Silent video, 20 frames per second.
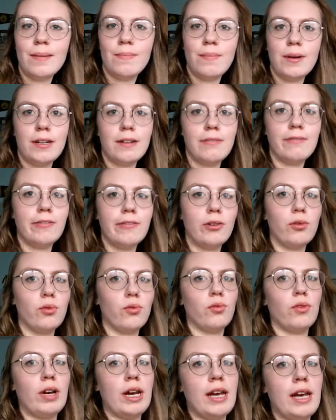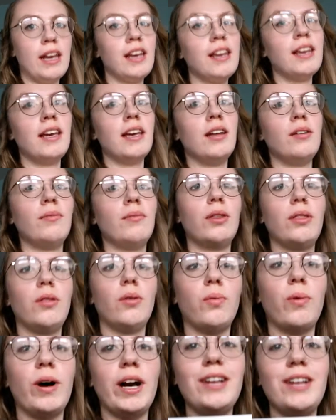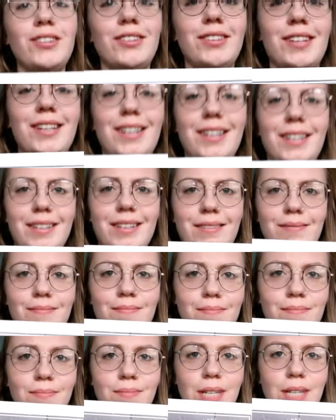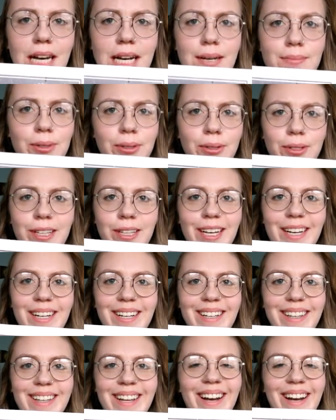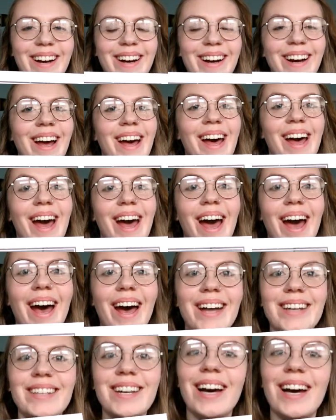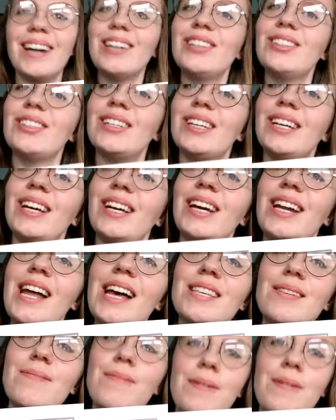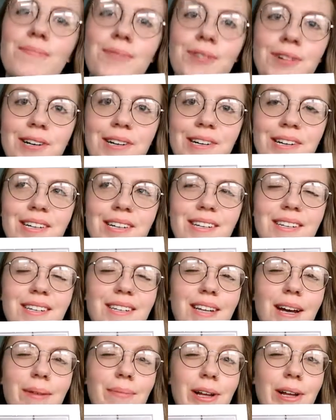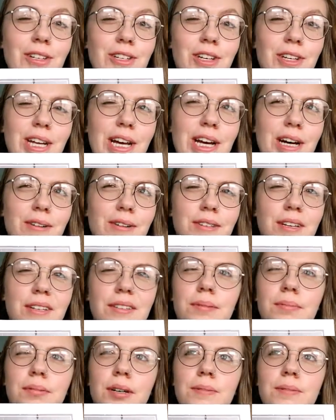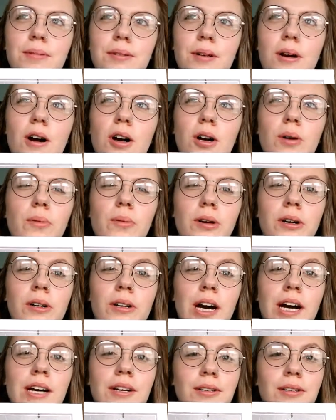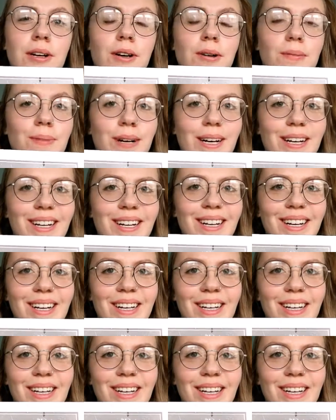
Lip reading: a bit of gray in with the white, just kind of dabbled that in there, and actually it has a bit more dimension now. Is that the proper art word? I don't know, but